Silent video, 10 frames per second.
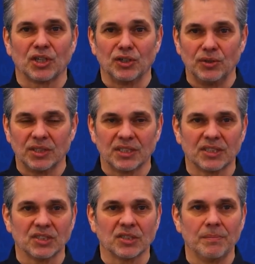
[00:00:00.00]
that are new to the
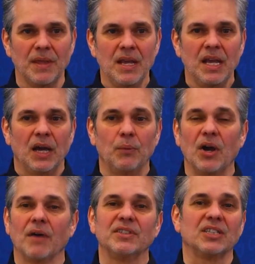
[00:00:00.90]
system. And we
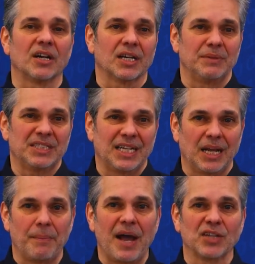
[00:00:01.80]
obviously aren't going to be
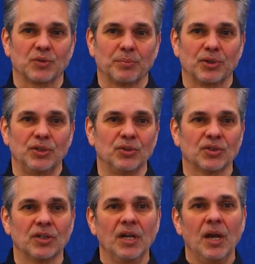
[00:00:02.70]
setting a password per
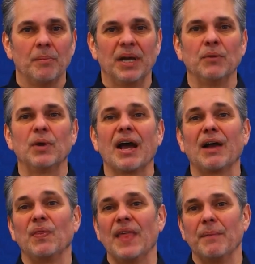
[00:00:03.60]
user, but we
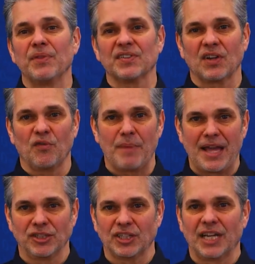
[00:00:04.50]
have them to
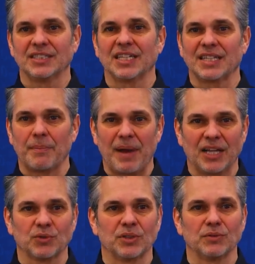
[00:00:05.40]
self-manage that, set that
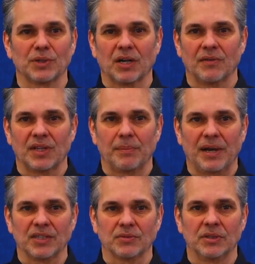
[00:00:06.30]
password and recover that
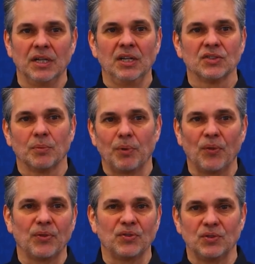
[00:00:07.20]
password. So
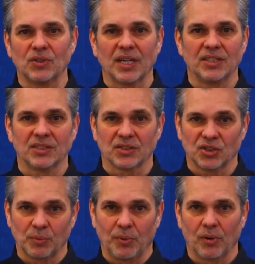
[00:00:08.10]
both those use cases are
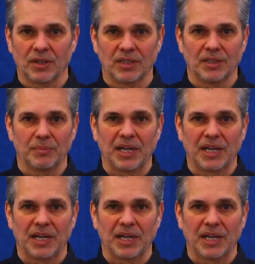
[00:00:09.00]
supported in the